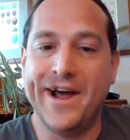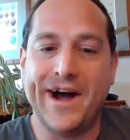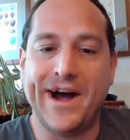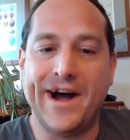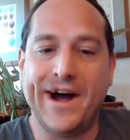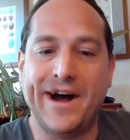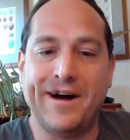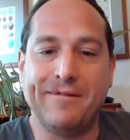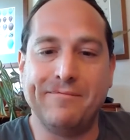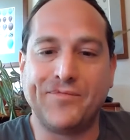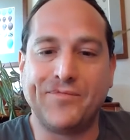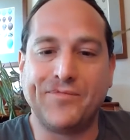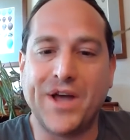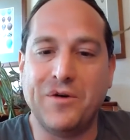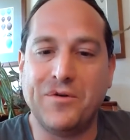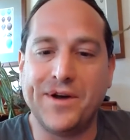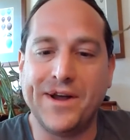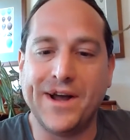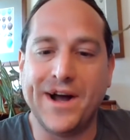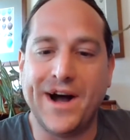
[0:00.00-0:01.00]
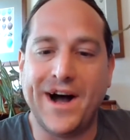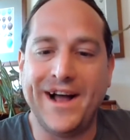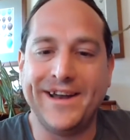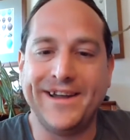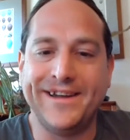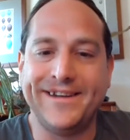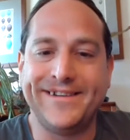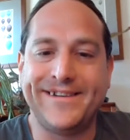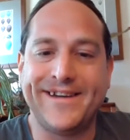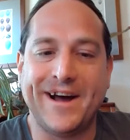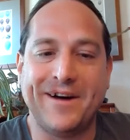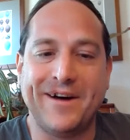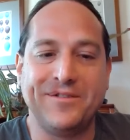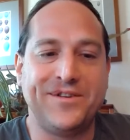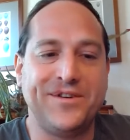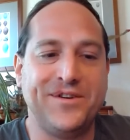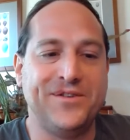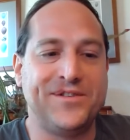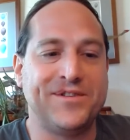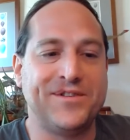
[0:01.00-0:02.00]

um, going on in town too.